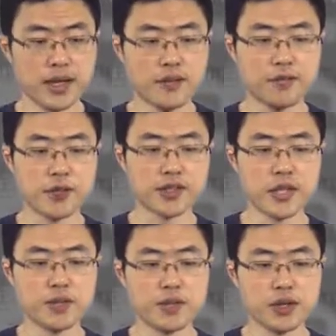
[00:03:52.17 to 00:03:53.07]
Uh, for
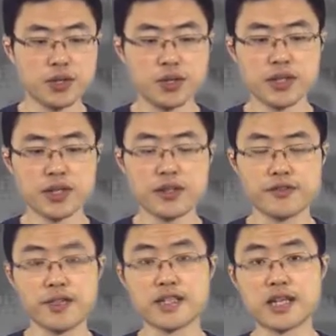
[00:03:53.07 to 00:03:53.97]
example, in 2D,
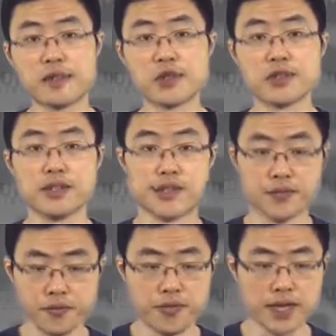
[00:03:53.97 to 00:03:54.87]
the VC dimension is
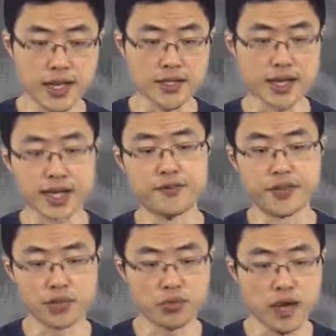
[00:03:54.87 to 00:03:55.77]
3, as I have
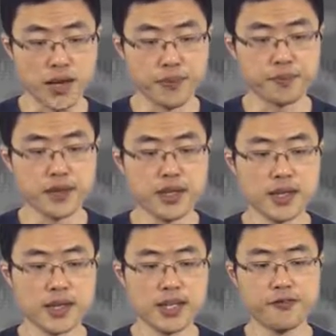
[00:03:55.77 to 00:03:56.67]
described.
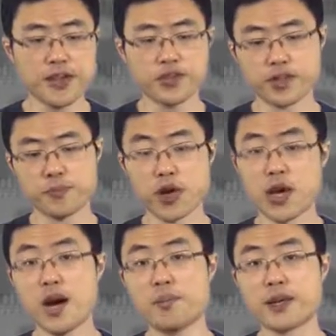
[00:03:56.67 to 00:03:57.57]
If H is more
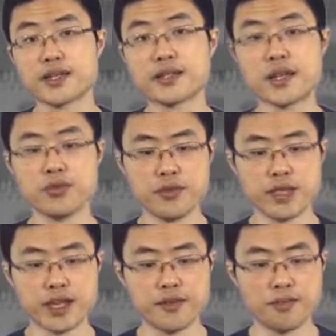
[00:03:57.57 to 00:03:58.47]
complex, then you
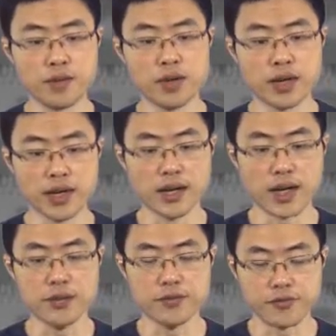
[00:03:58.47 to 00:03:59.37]
need a more a
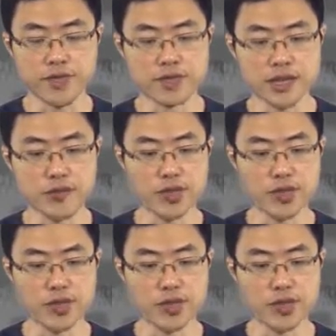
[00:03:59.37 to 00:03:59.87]
larger VC